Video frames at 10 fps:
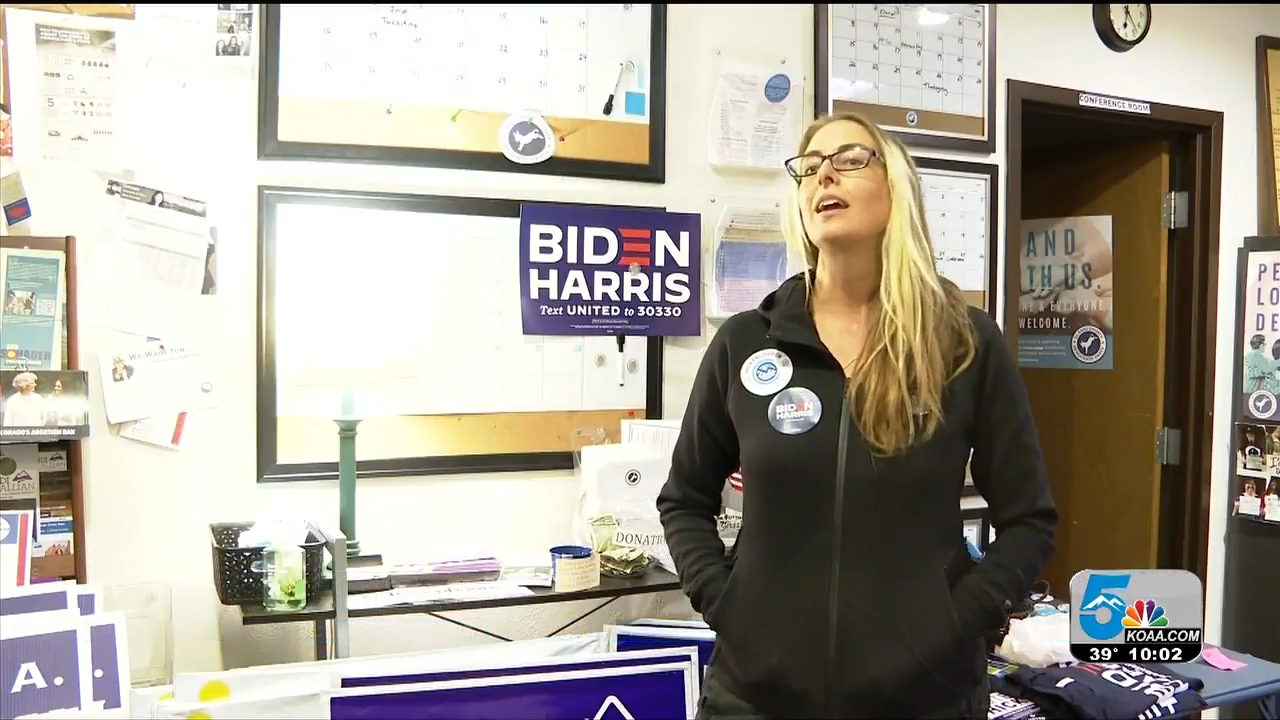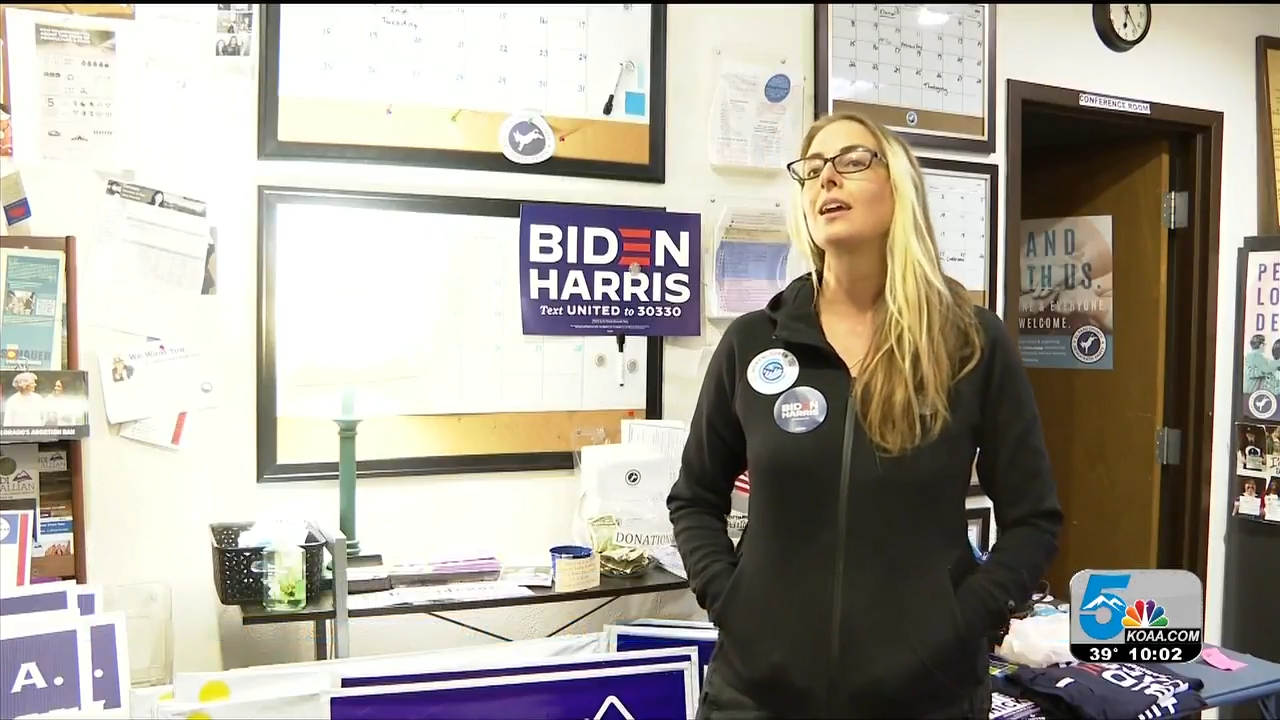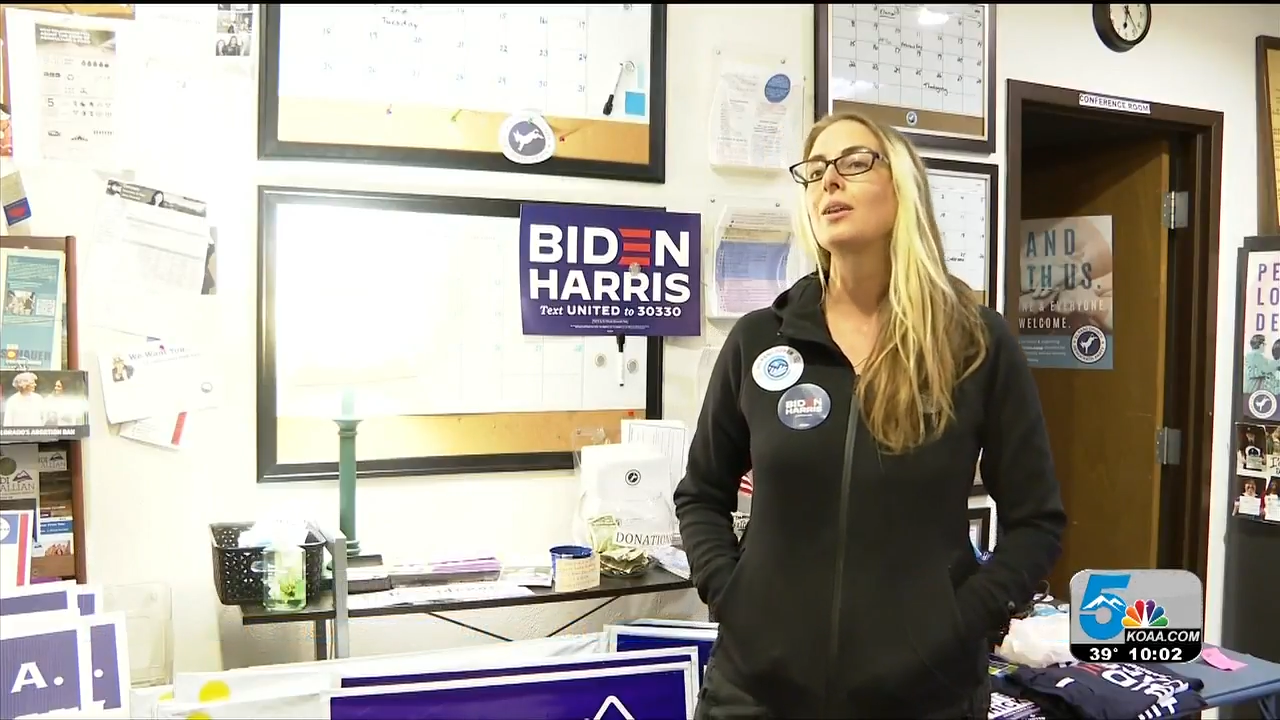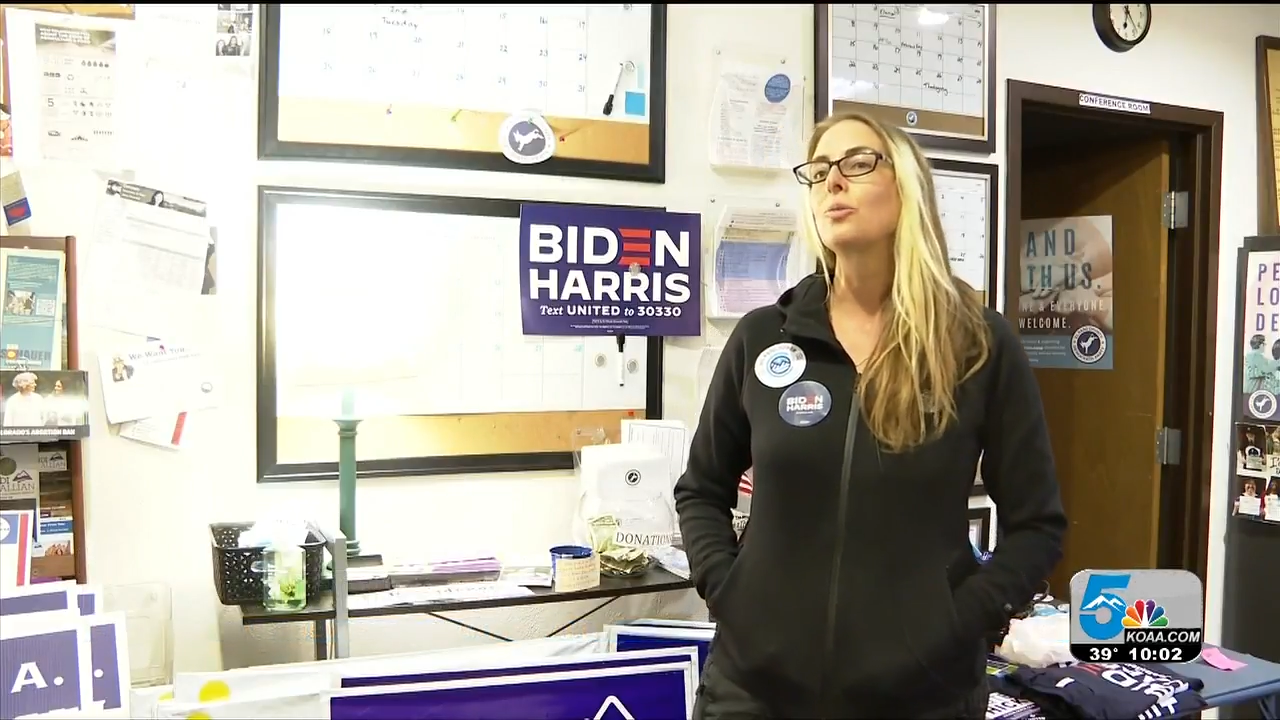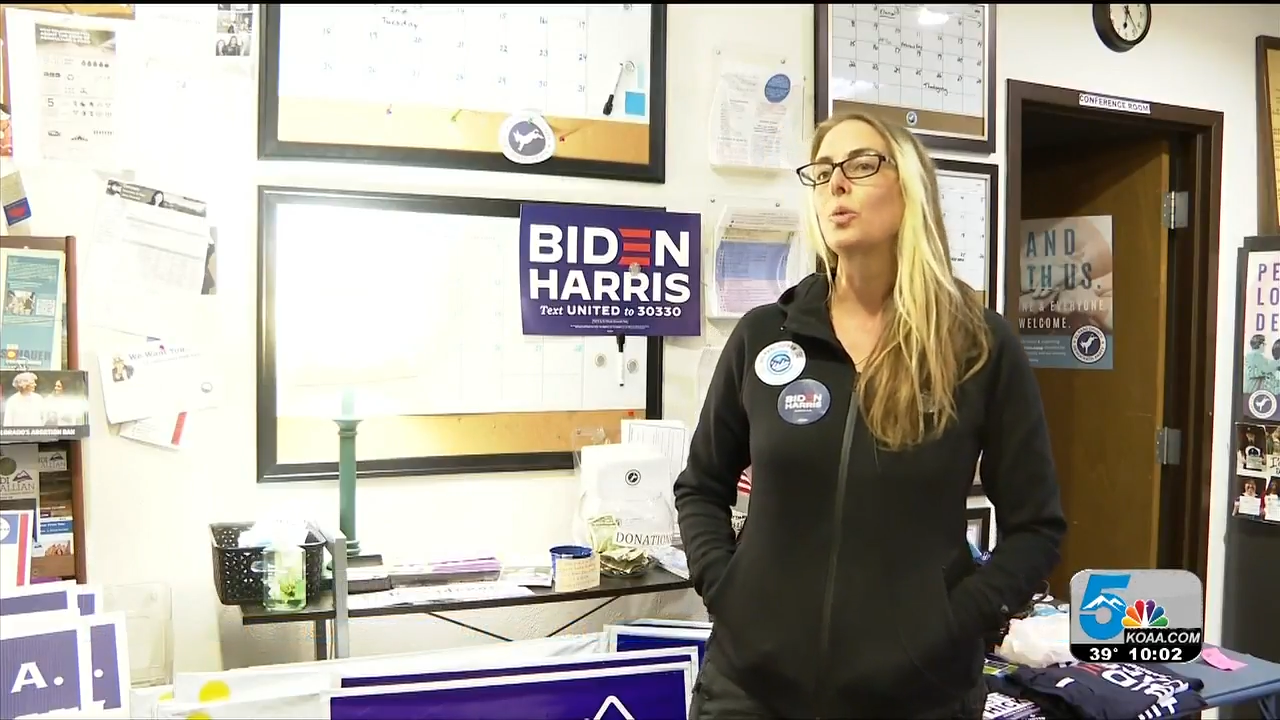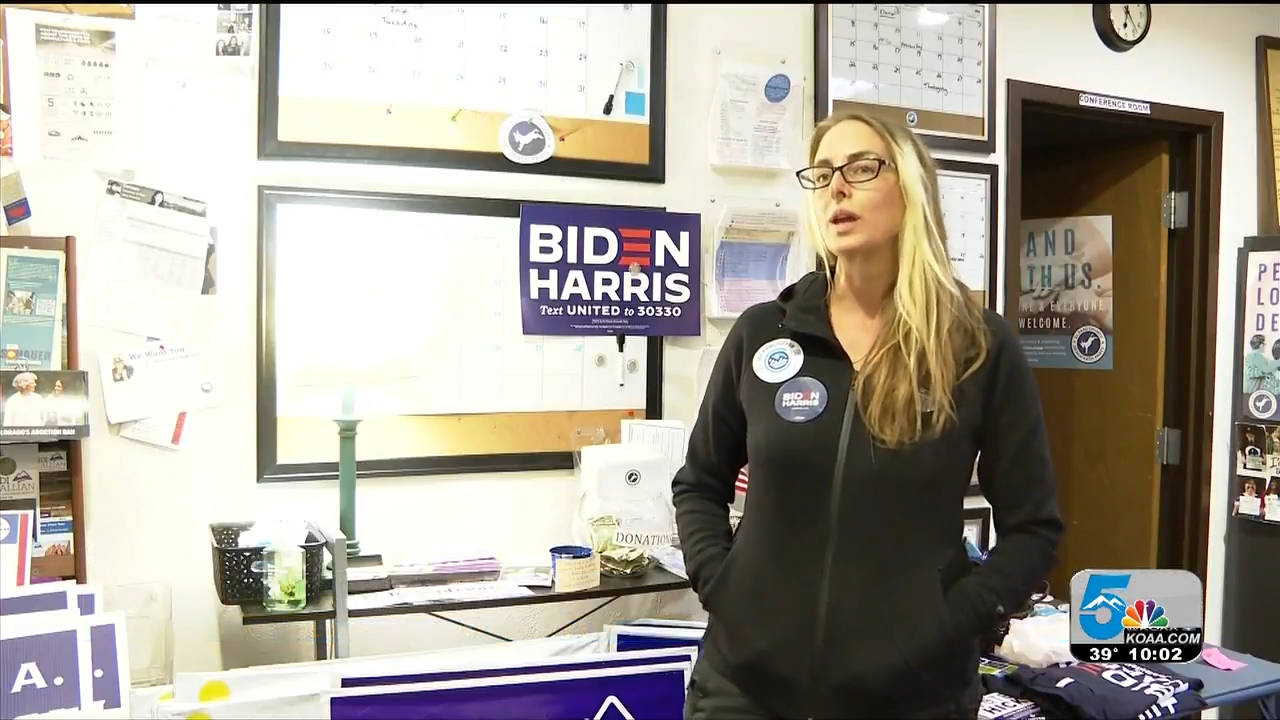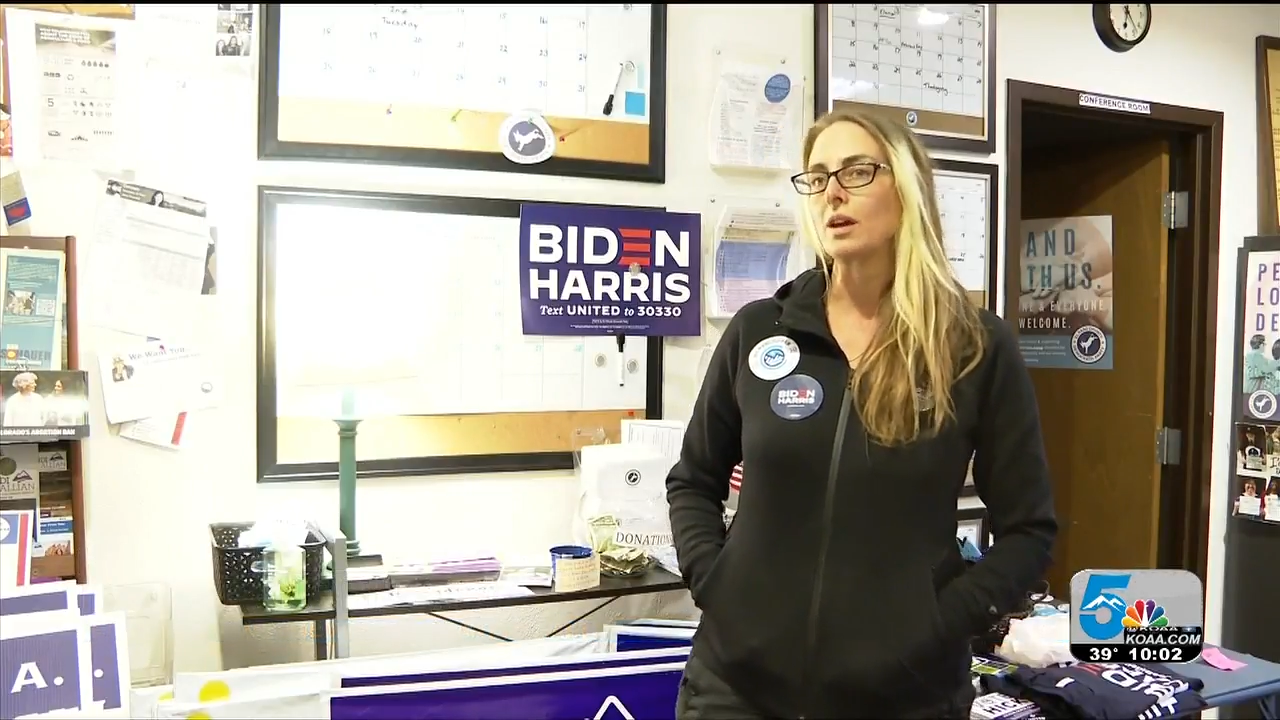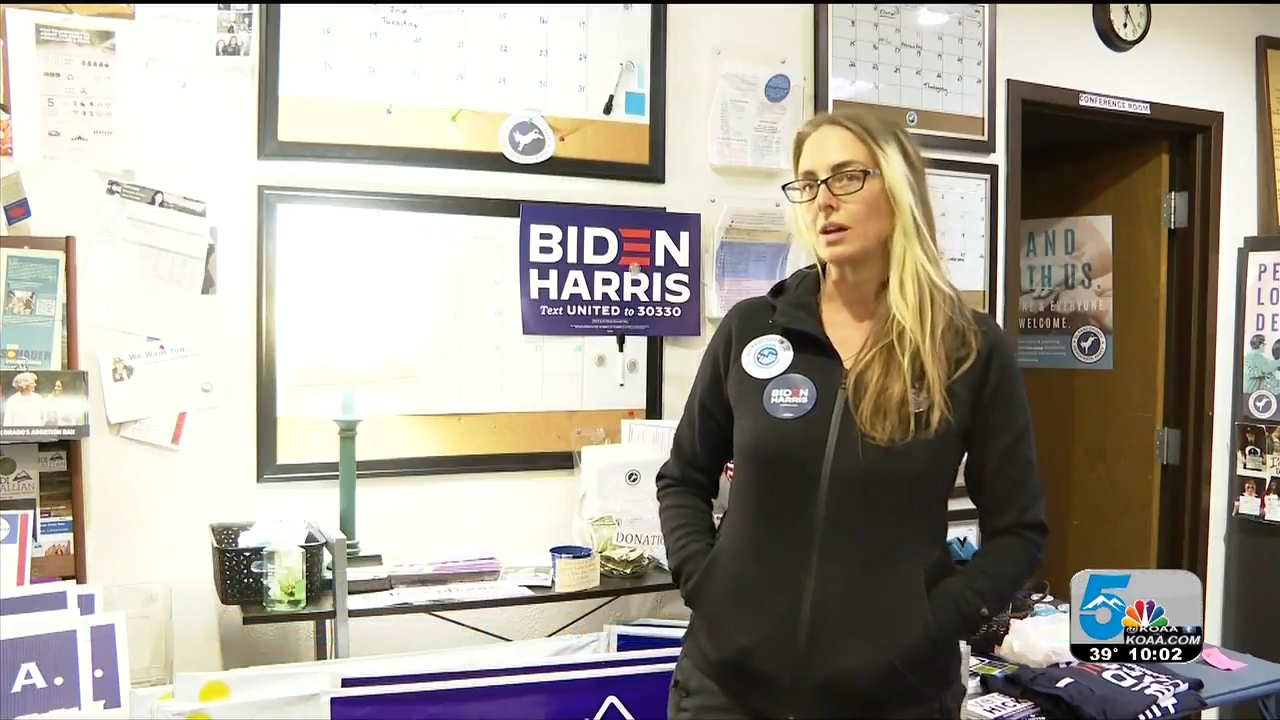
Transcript: and we